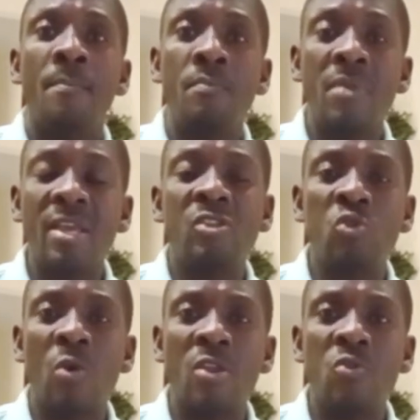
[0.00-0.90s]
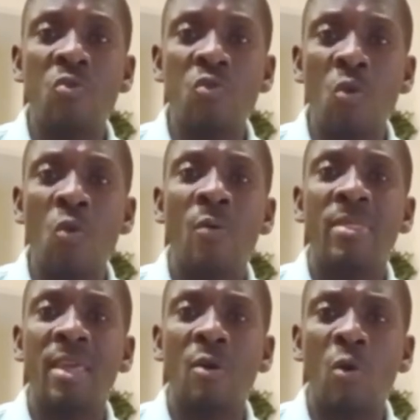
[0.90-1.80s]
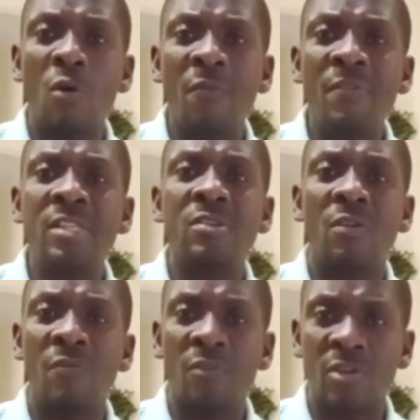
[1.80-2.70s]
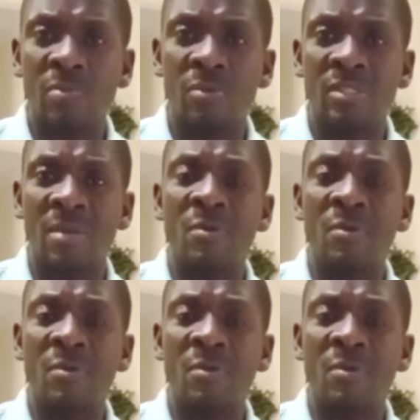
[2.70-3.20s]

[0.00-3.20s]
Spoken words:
Make sure you know the office of your sponsor.